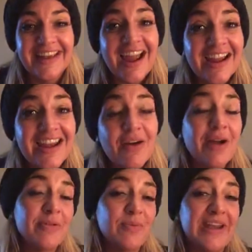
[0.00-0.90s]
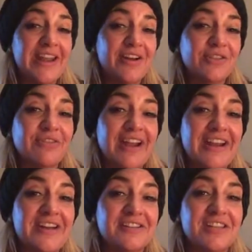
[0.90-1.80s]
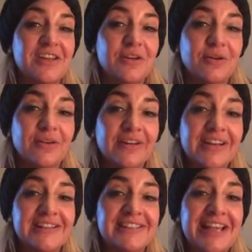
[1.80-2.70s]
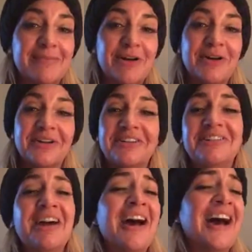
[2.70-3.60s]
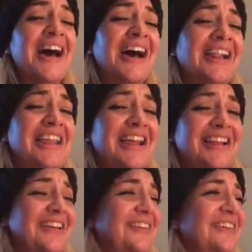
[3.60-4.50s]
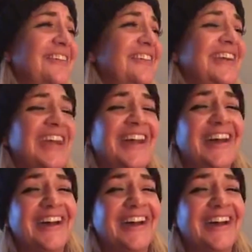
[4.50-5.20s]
I know, I've been waiting on the right now too. And instead I'm all, oh, hallelujah.